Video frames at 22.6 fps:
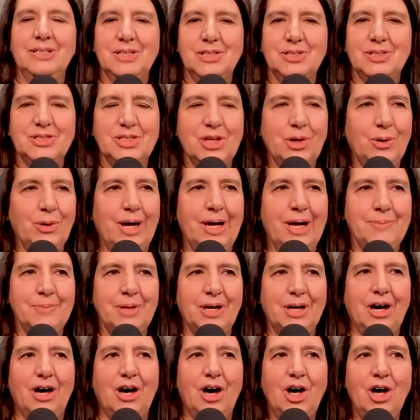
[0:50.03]
So I'm
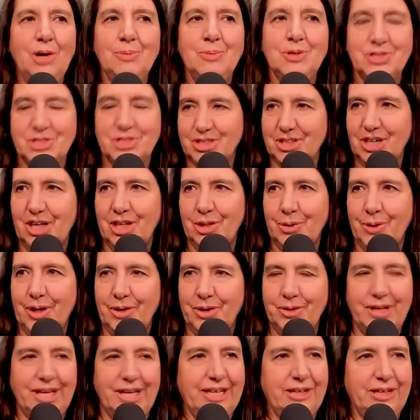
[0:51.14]
almost a
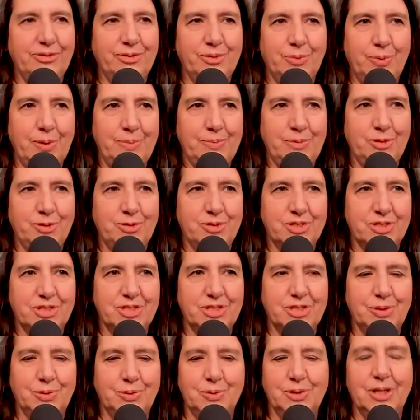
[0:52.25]
Colorado native. We moved
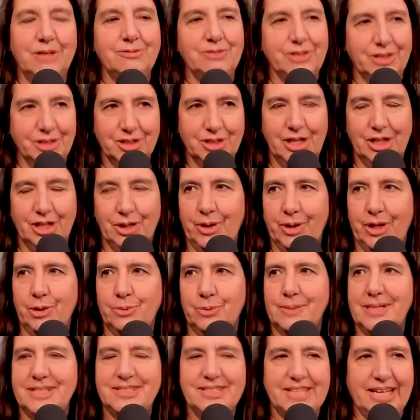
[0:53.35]
to Loveland, Colorado on
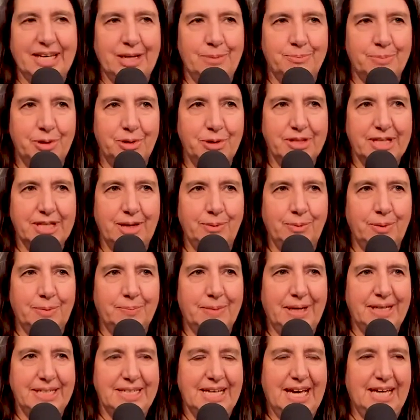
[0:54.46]
my second birthday when
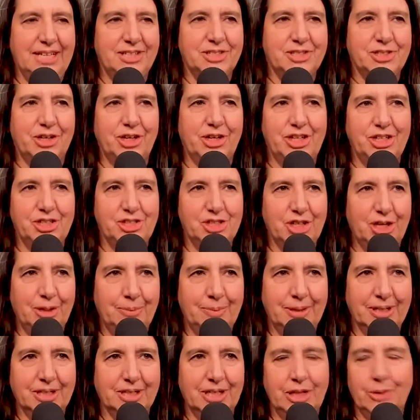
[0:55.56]
my dad started a job
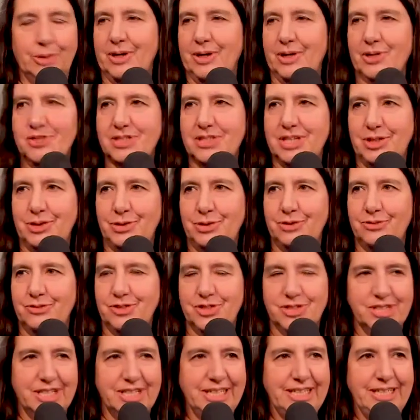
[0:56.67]
at Colorado State
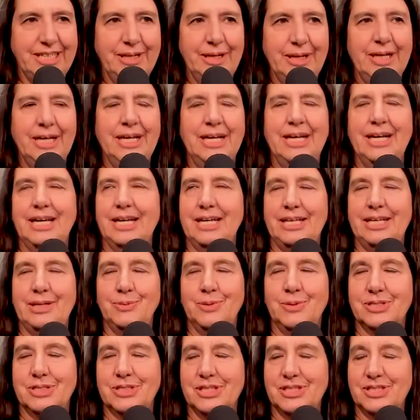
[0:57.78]
University. He
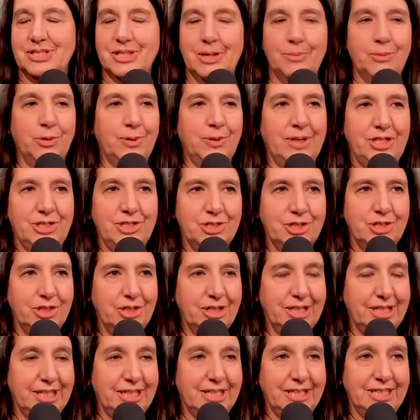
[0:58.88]
was a summer ranger
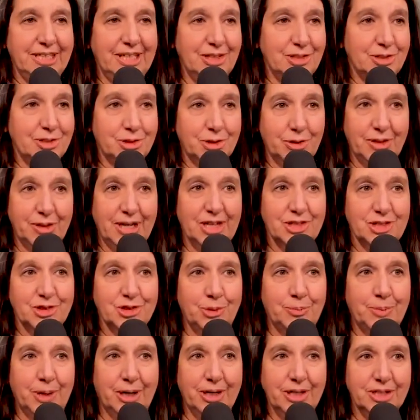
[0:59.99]
in Yellowstone National
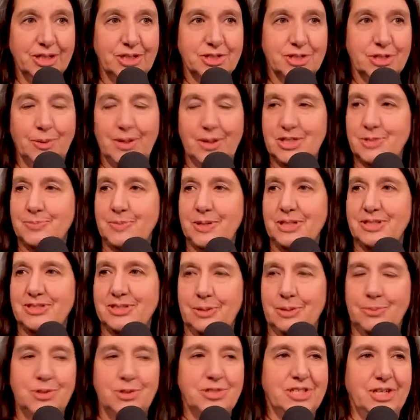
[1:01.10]
Park, so I spent
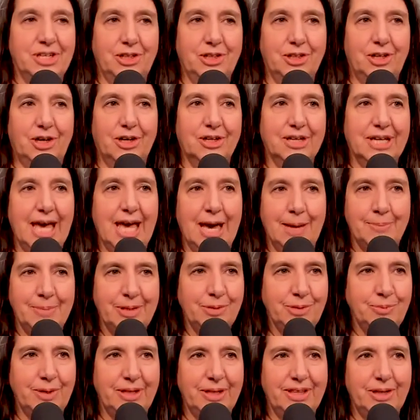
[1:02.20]
summers in a log
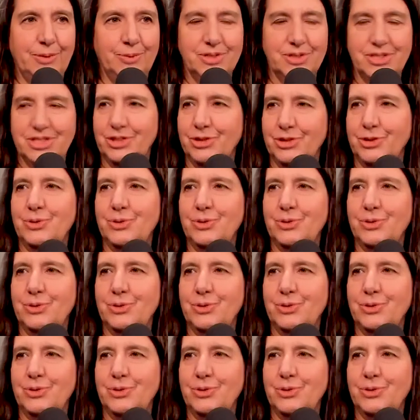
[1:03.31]
cabin when there were still